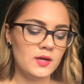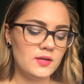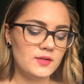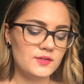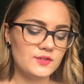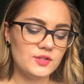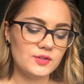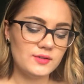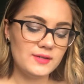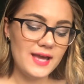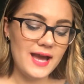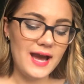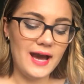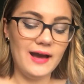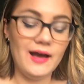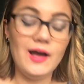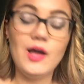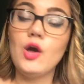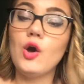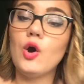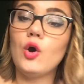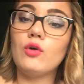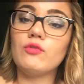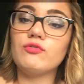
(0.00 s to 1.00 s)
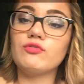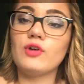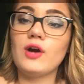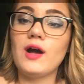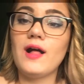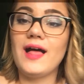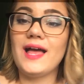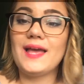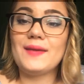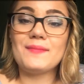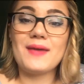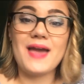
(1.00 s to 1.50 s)
So yeah, overall
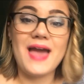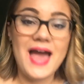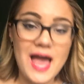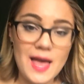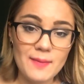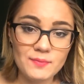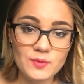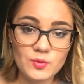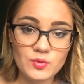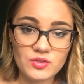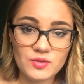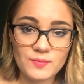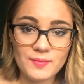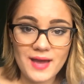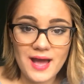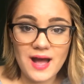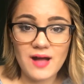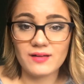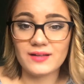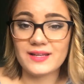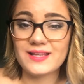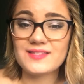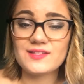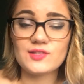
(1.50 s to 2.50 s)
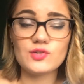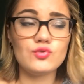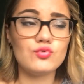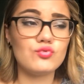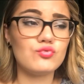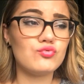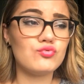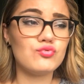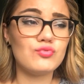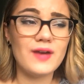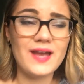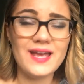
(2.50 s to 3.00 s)
I'm happy with the palette. It's a
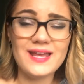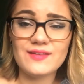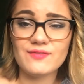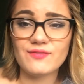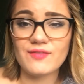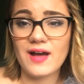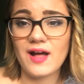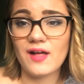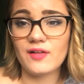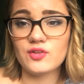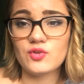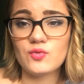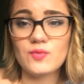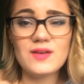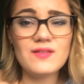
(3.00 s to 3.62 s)
great value.